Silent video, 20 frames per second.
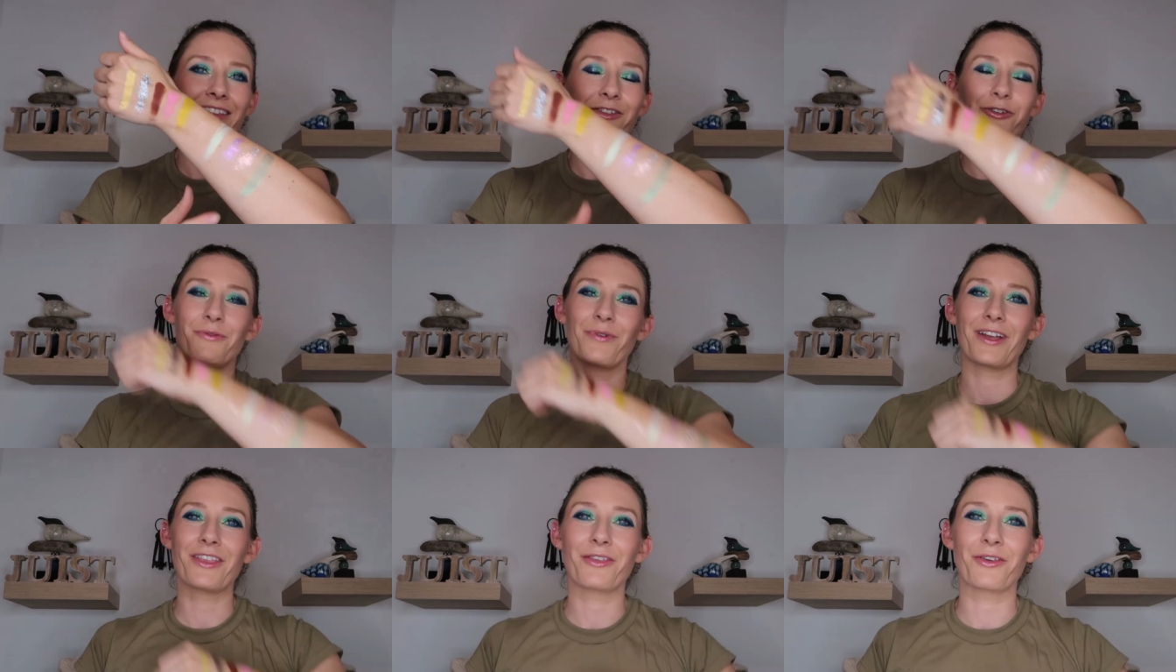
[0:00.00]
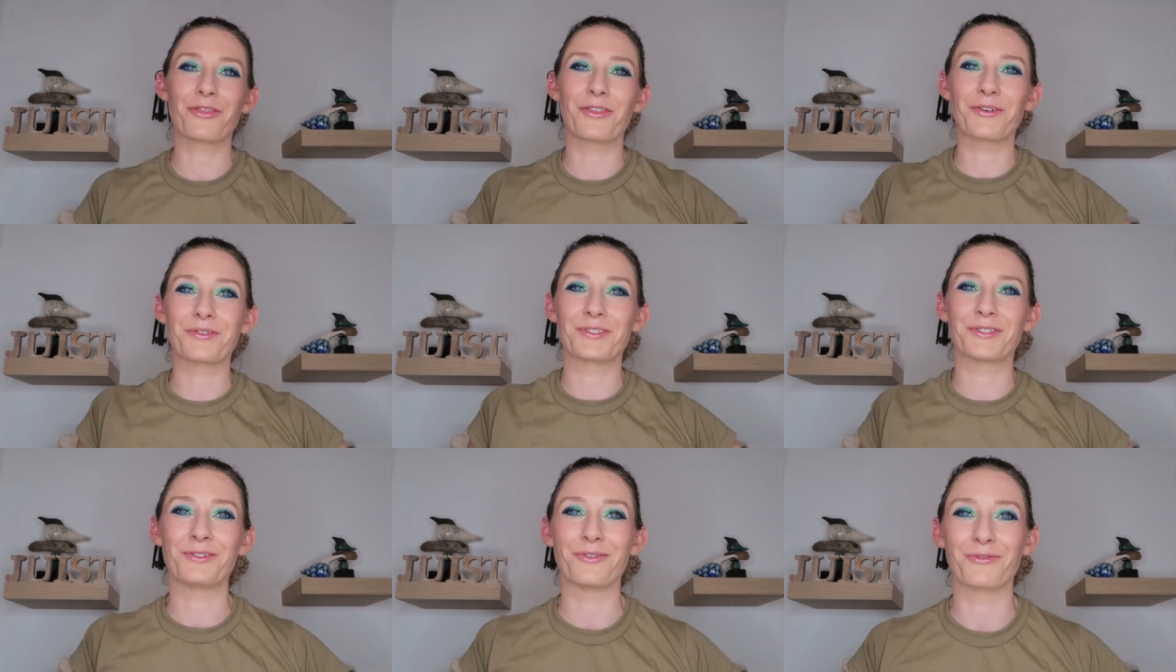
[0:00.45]
the way that
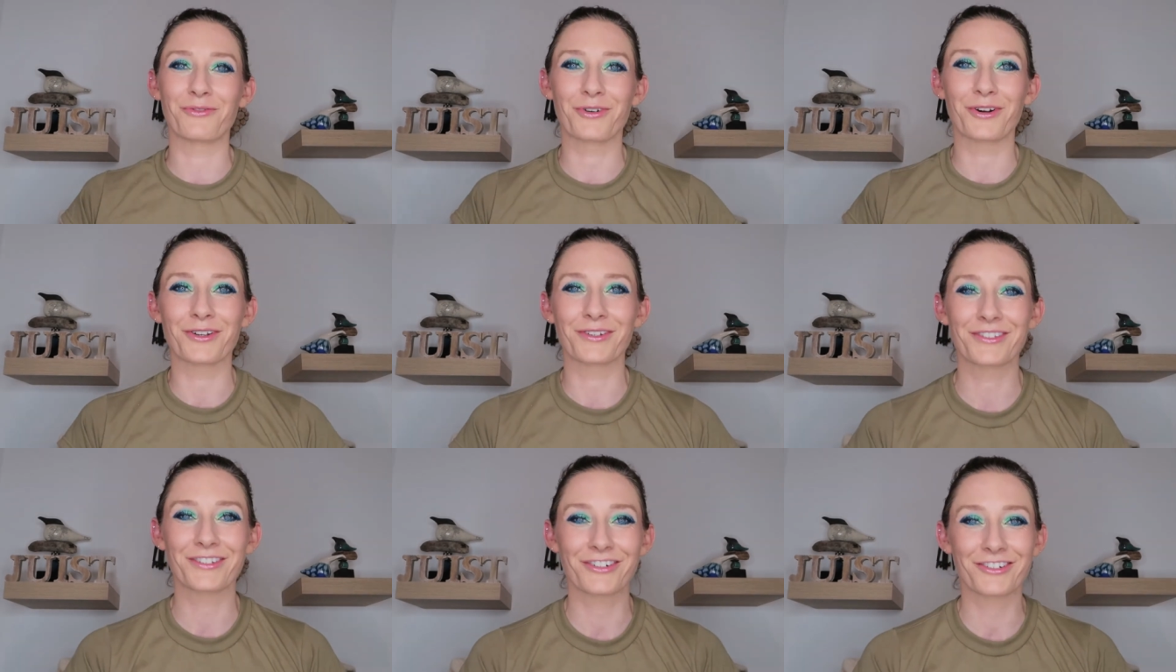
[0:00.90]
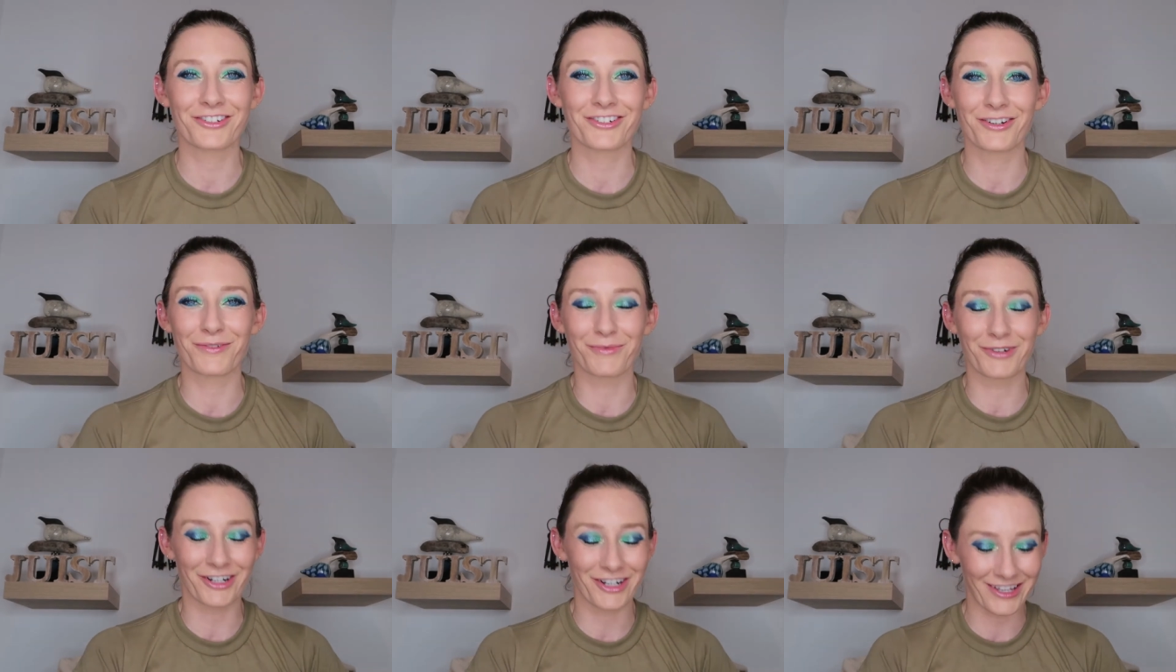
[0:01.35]
those two foils are
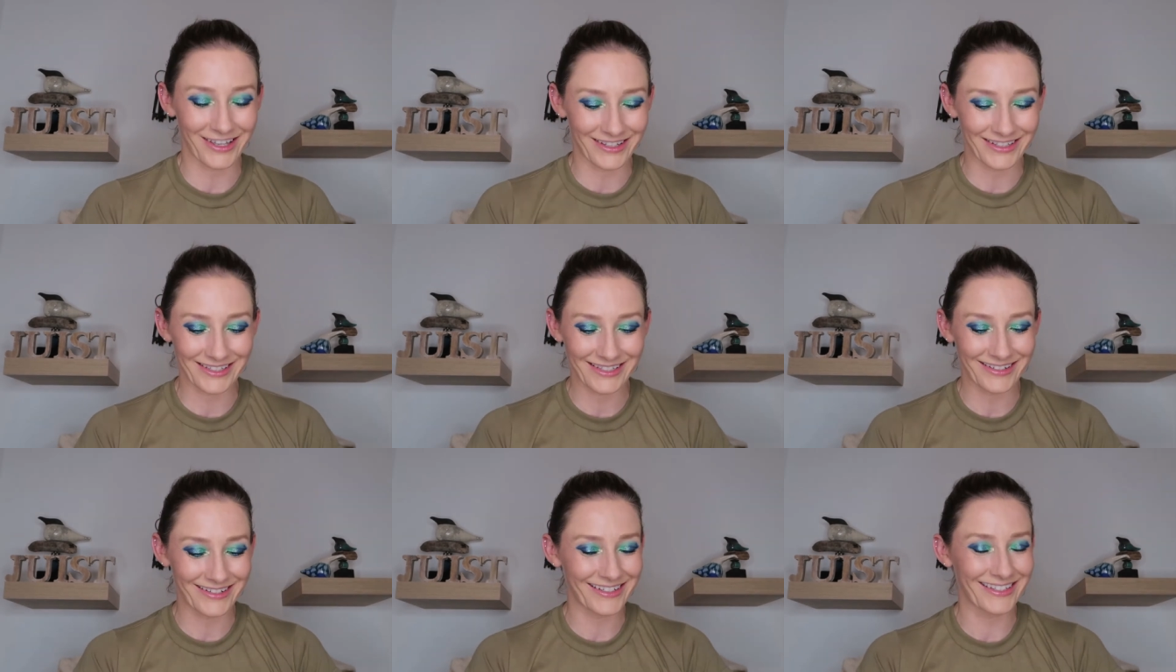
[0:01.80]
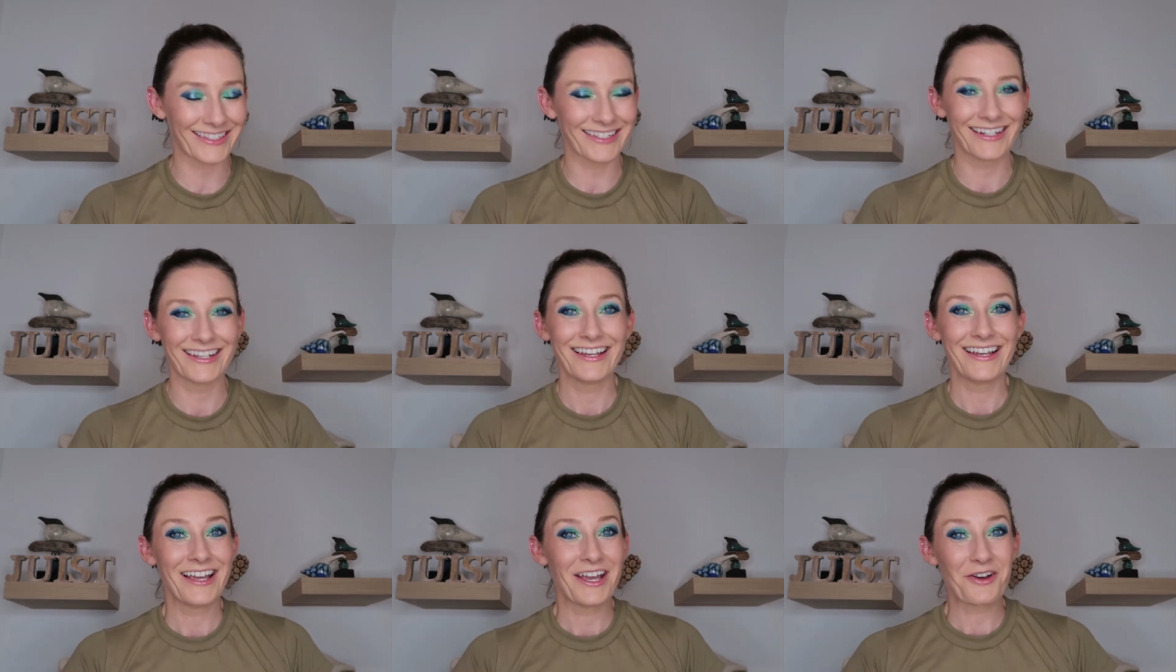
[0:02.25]
shimmering is just
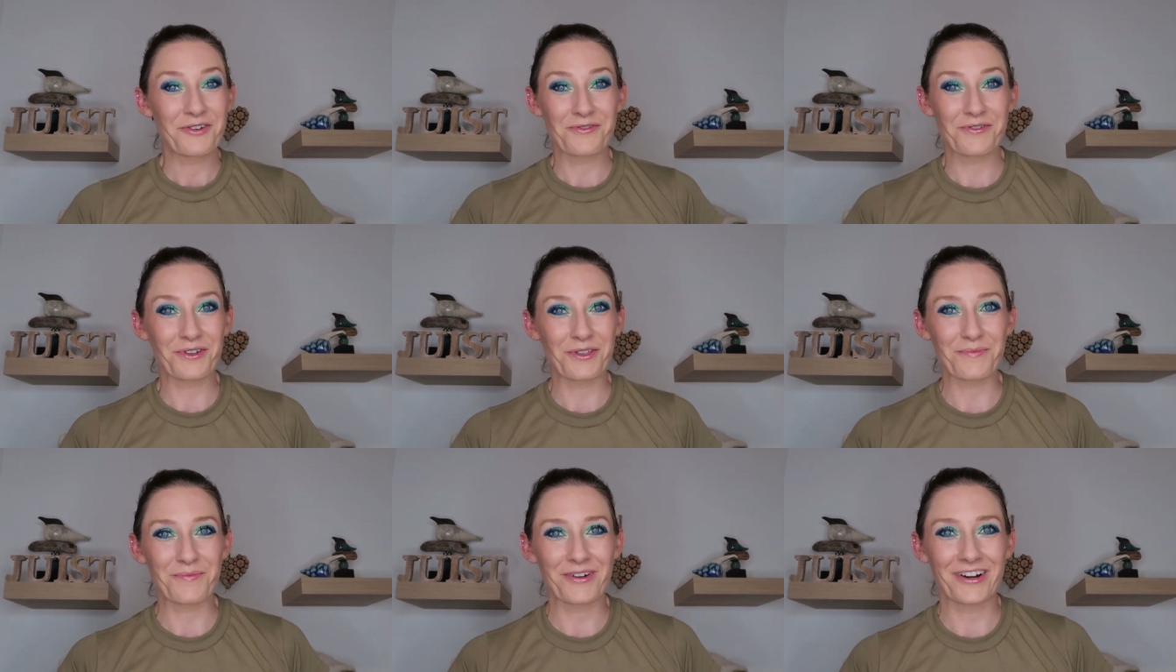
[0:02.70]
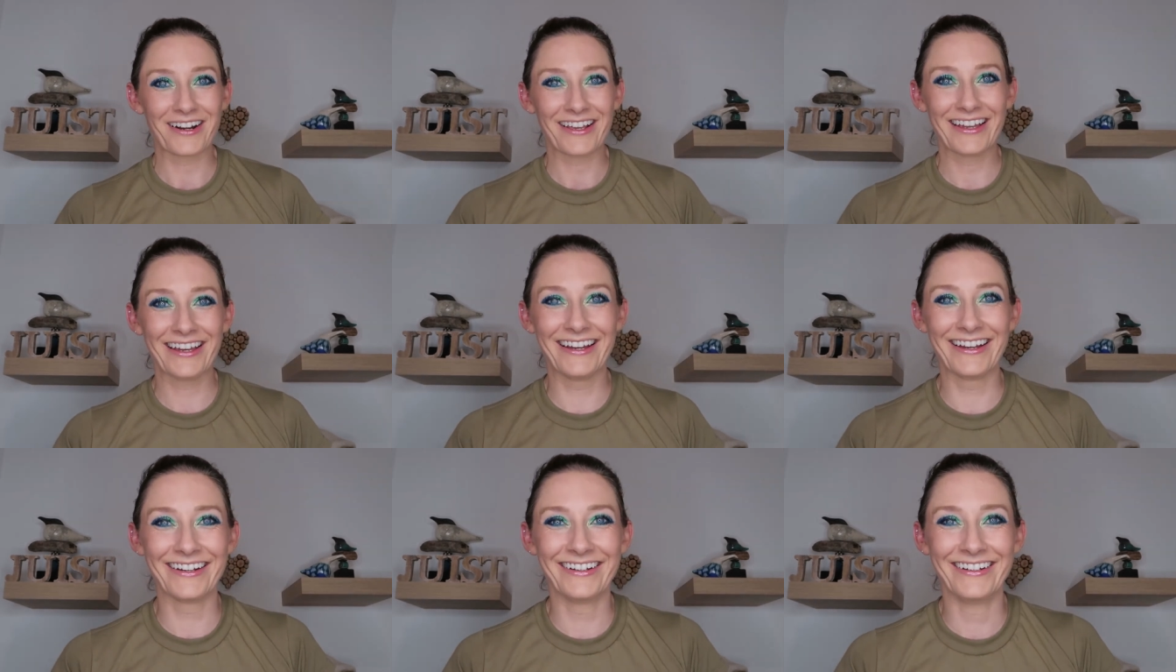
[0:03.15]
really pretty.